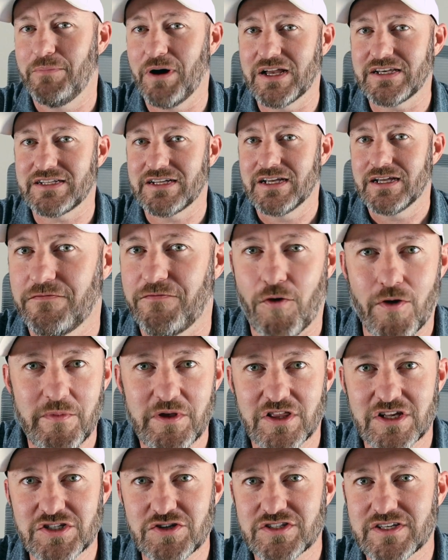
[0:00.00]
But
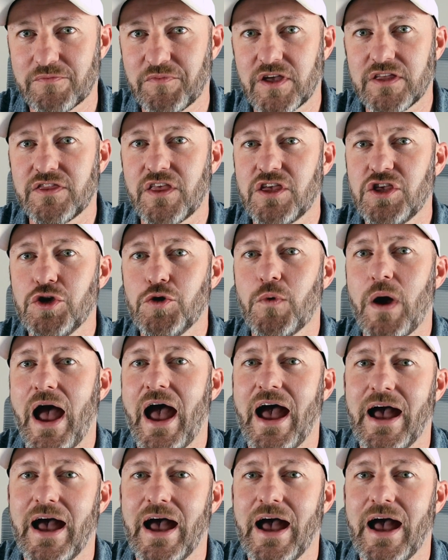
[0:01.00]
formulas are something that you